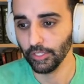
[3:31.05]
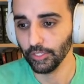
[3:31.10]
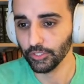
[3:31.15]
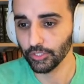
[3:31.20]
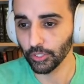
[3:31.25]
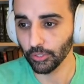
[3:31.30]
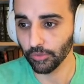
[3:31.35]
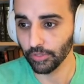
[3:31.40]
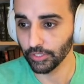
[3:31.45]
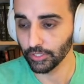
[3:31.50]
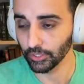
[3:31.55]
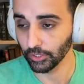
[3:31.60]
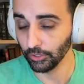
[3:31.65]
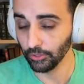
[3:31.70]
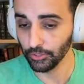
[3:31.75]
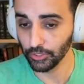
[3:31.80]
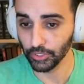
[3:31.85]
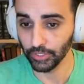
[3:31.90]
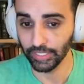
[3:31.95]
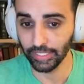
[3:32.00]
So the
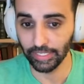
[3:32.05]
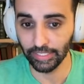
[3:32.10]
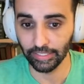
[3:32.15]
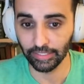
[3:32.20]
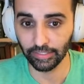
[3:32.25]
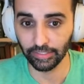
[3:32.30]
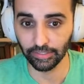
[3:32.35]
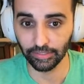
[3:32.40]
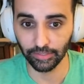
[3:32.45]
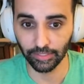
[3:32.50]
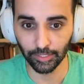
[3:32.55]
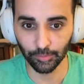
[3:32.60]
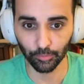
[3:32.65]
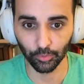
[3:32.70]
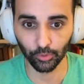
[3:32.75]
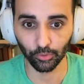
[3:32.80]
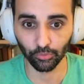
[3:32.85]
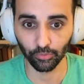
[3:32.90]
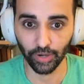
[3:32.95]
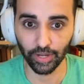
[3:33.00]
solution in
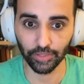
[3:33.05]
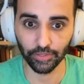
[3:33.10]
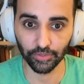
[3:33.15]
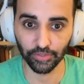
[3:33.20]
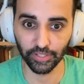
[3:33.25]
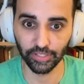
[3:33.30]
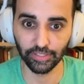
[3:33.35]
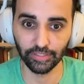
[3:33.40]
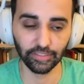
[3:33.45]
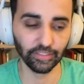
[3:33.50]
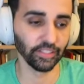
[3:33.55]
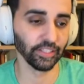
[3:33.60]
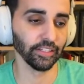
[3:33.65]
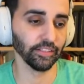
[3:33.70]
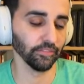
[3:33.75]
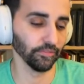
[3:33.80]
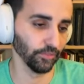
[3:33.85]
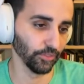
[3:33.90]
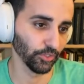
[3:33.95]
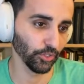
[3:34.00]
Nimble, rather than
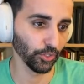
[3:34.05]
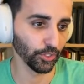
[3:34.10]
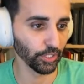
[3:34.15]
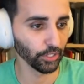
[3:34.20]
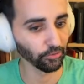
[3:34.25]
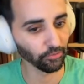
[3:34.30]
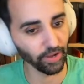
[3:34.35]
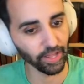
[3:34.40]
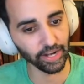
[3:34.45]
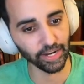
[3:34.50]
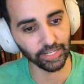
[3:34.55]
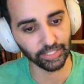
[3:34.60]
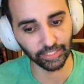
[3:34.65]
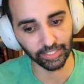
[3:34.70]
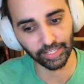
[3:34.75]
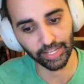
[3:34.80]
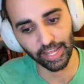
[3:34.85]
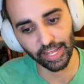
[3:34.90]
like searching Reddit and like,